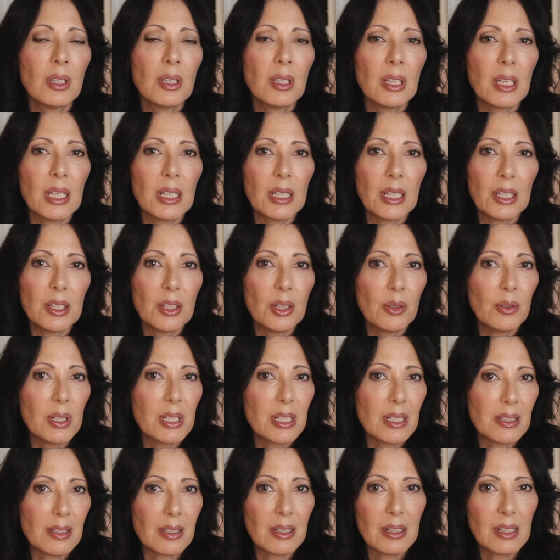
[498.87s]
And I know it
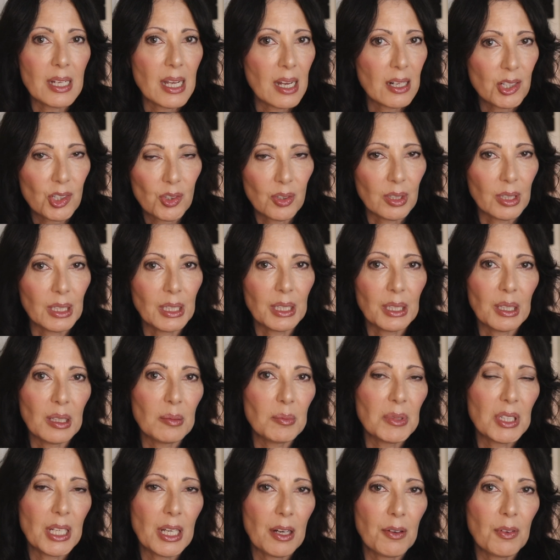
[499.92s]
doesn't naturally
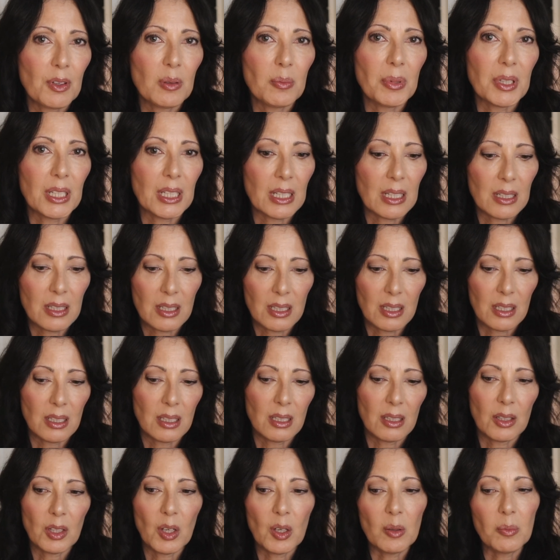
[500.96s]
come to everybody
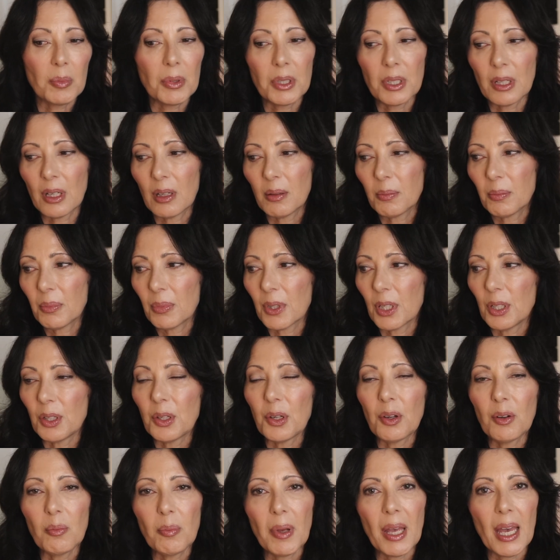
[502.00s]
to open up a
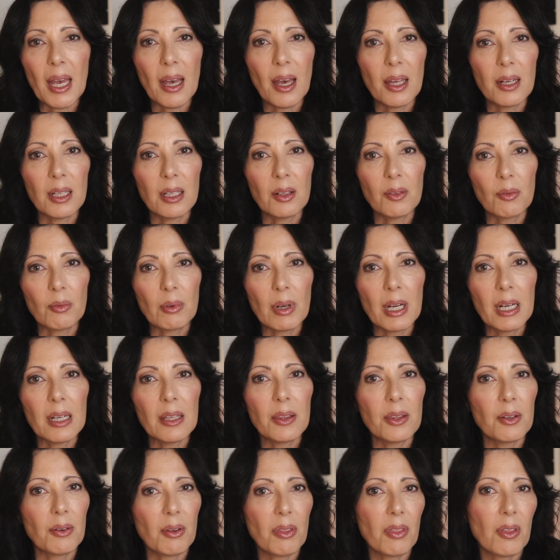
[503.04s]
notepad and
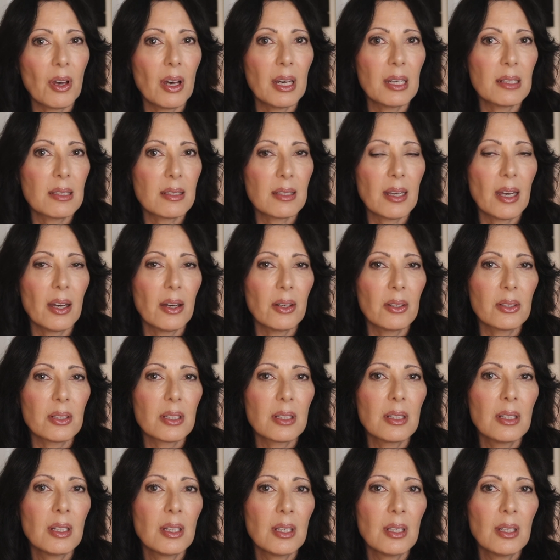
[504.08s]
write their thoughts out.
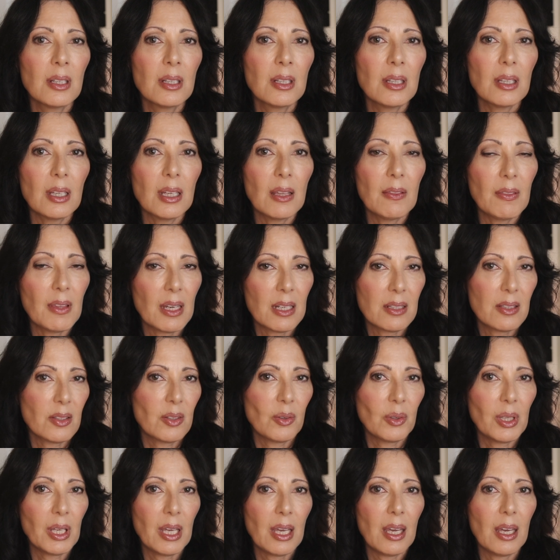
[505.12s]
And that's
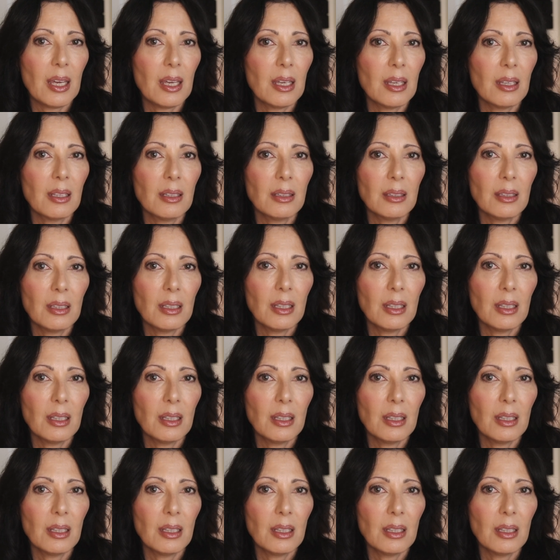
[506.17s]
okay.